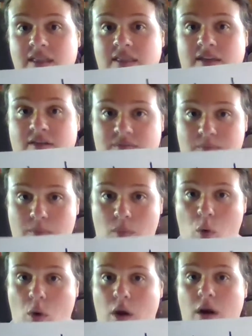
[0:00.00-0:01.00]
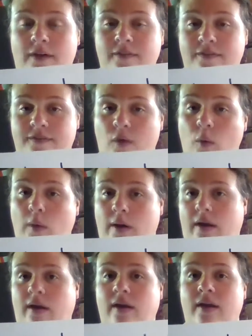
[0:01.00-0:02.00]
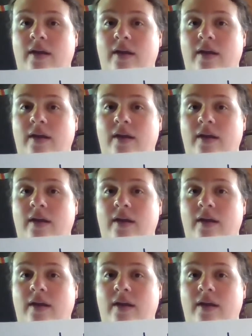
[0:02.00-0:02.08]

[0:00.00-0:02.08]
There's more of 4.